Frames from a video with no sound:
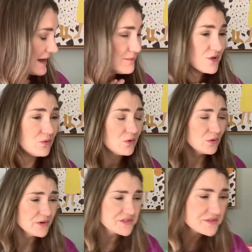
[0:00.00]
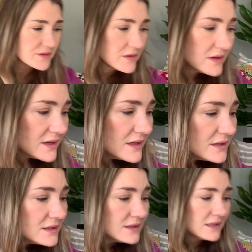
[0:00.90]
I'm so hoarse.
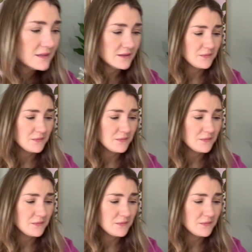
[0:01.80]
I'm